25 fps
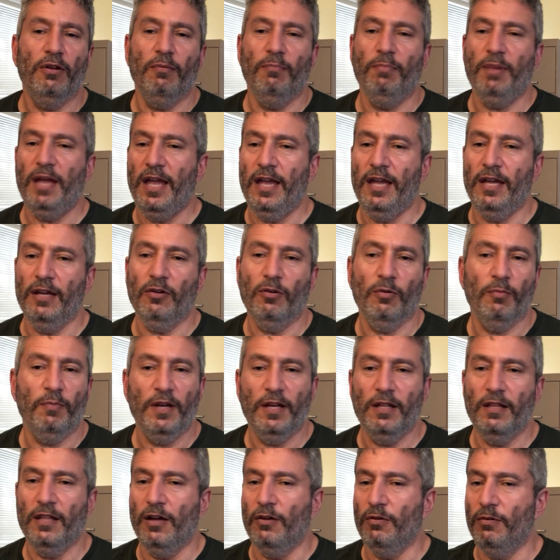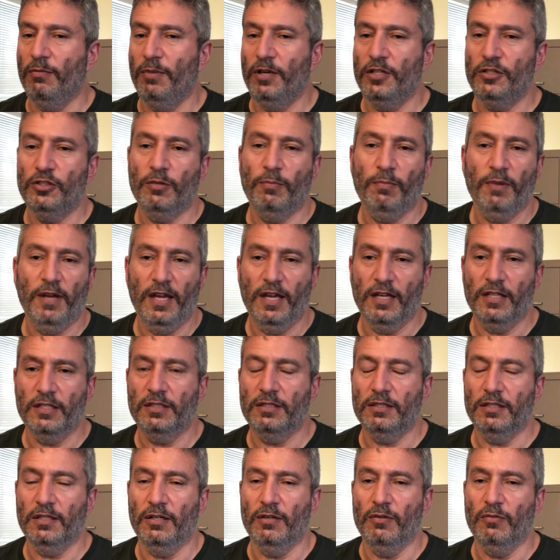bank, or bail out a bunch of
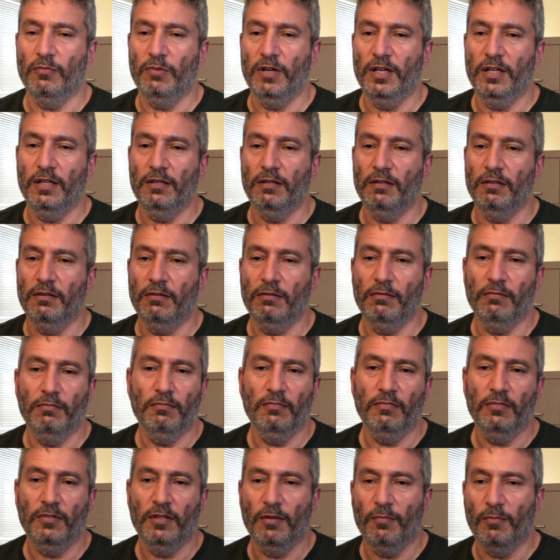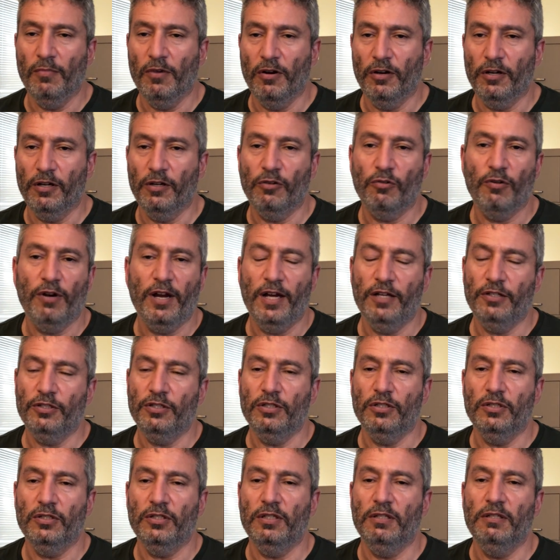banks when the market
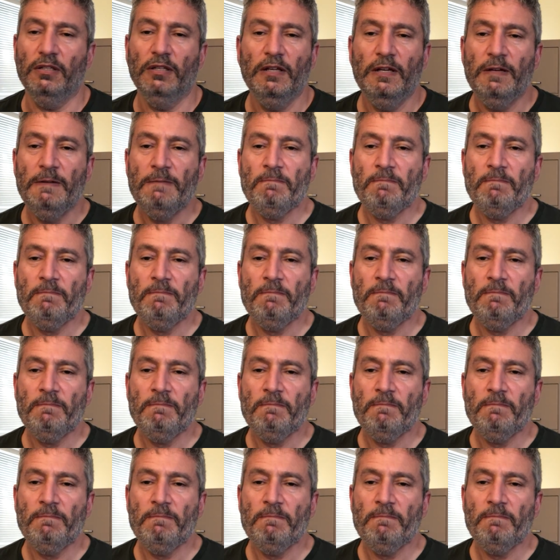crashes, and